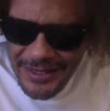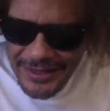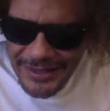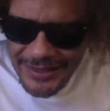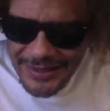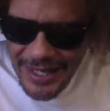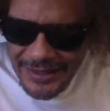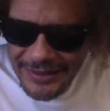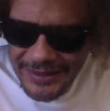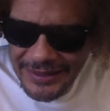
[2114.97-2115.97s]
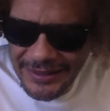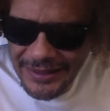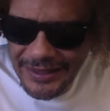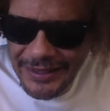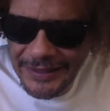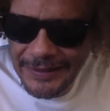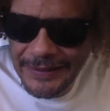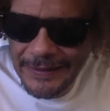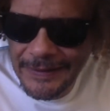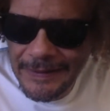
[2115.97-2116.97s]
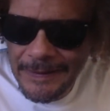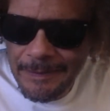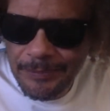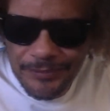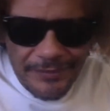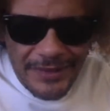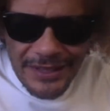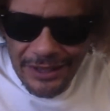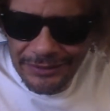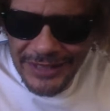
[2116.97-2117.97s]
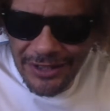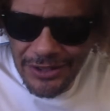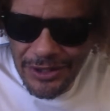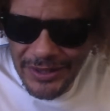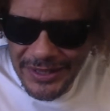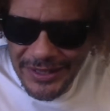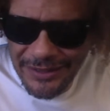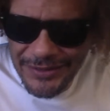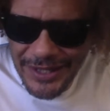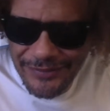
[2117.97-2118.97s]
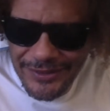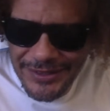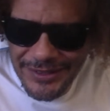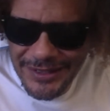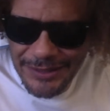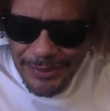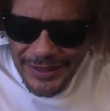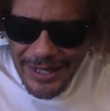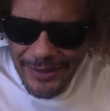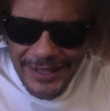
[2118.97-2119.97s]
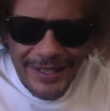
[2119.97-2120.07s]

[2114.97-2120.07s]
It's not the, they don't know any of the other ciphers. Let's put it that way.